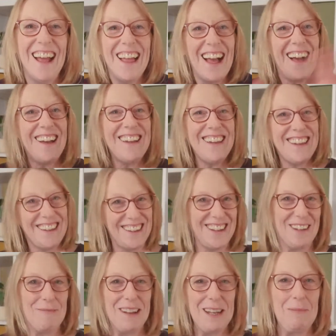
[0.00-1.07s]
Hi,
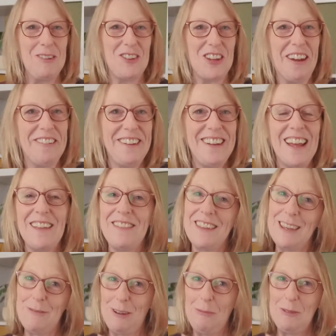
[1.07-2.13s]
my name is Sharon, and
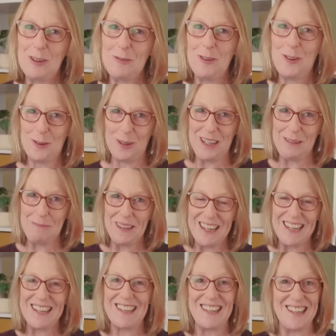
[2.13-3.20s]
thank you very much for joining
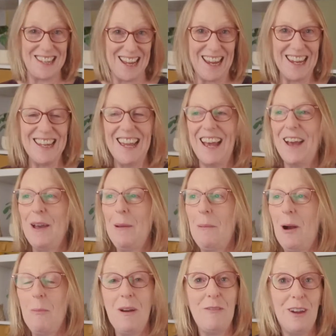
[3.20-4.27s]
me today
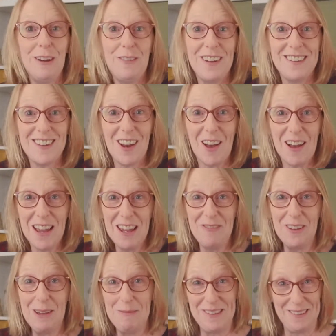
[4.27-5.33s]
on my very first live.
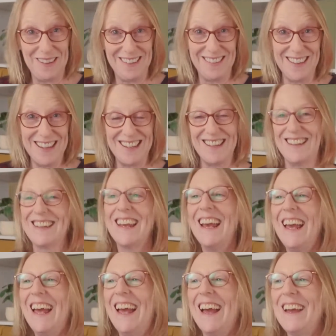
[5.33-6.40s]
I'm so excited.
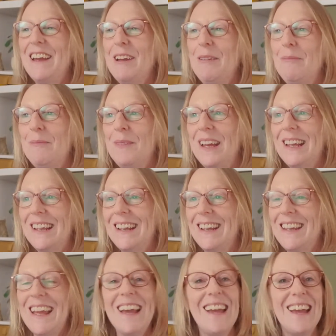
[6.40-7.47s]
Um,
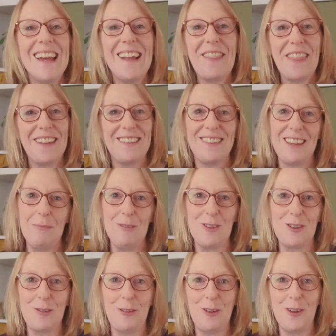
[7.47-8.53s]
yeah, thanks so
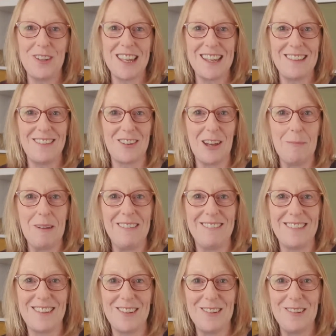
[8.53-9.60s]
much for taking the time
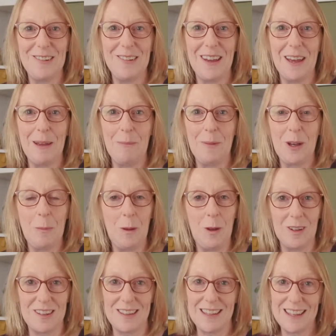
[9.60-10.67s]
out to come
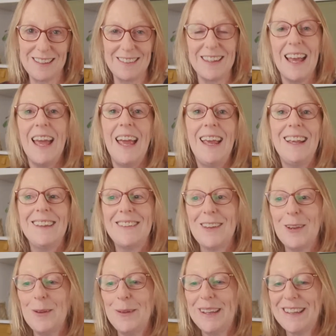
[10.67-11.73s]
along to this.
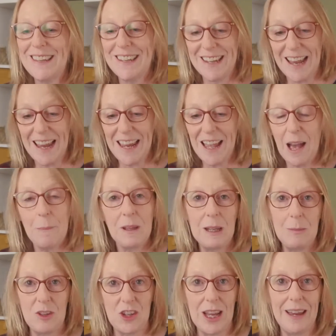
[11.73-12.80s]
So, today I'm going
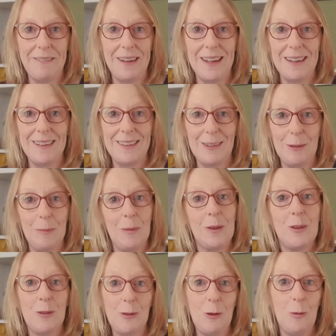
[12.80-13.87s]
to be sharing some
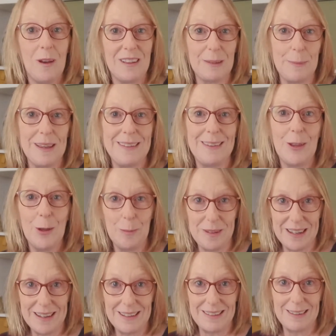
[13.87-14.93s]
Google Workspace
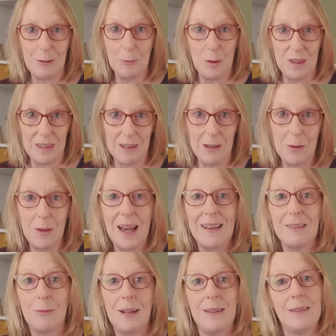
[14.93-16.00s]
updates with you,
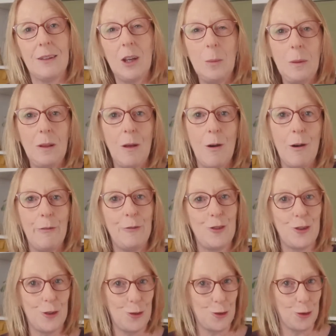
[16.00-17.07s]
as well as a couple of
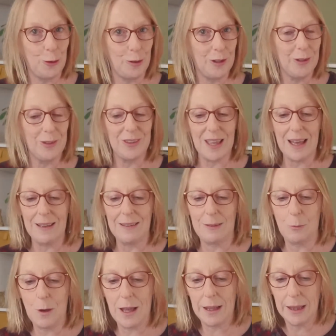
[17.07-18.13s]
tutorials as
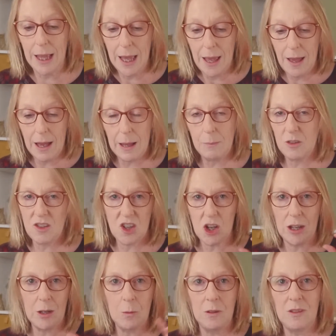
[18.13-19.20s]
well, just
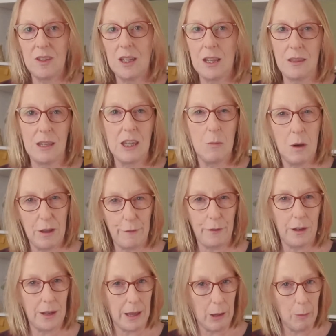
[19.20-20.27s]
tiny ones that I think you might
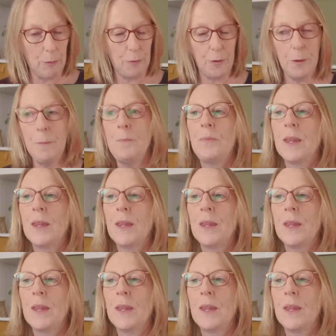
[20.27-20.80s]
find helpful.